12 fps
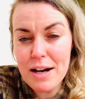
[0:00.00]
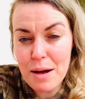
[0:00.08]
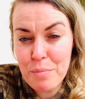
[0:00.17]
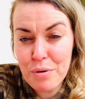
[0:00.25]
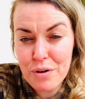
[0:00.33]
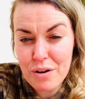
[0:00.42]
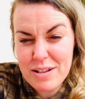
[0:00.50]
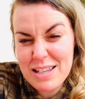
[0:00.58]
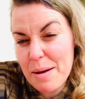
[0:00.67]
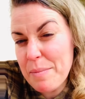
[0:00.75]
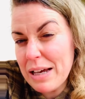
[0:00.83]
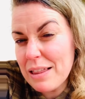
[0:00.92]
I put on
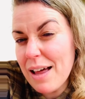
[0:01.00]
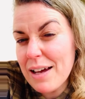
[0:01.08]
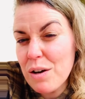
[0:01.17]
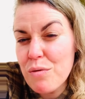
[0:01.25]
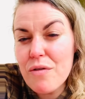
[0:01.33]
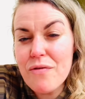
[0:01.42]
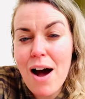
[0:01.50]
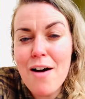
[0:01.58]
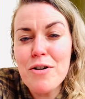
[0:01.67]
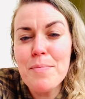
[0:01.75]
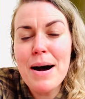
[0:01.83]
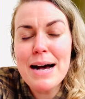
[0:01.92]
something like a
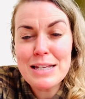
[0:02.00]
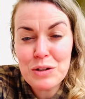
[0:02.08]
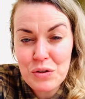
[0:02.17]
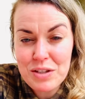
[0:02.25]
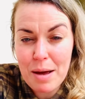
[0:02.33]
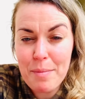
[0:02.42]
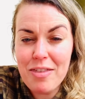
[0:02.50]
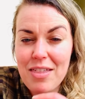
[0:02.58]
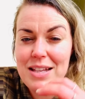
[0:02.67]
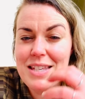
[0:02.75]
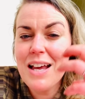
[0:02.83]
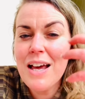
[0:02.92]
revival mask or something
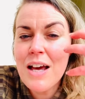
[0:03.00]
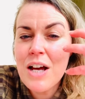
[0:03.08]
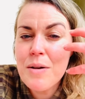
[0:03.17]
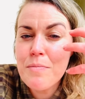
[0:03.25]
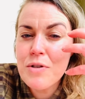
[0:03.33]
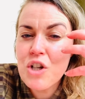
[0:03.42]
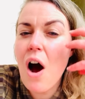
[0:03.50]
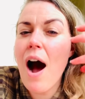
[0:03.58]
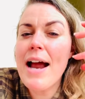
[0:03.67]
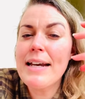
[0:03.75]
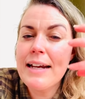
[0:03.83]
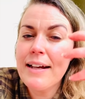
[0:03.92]
that's
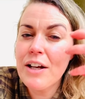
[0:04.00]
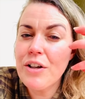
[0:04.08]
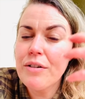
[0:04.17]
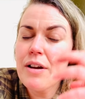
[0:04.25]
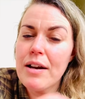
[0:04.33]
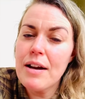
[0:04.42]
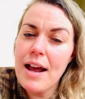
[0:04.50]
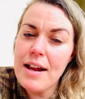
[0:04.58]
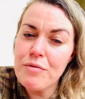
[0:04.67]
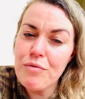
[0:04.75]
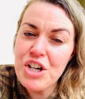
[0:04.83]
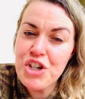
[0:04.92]
tightening
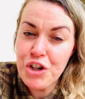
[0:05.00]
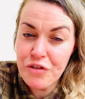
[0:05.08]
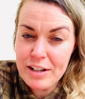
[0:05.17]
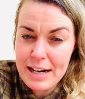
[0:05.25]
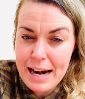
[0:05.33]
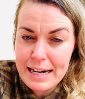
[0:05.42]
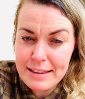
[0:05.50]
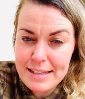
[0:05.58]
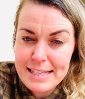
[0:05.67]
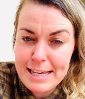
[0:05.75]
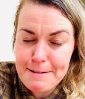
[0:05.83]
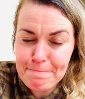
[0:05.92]
and rejuvenating the
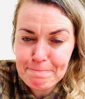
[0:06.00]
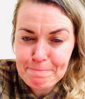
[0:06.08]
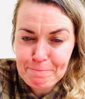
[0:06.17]
skin.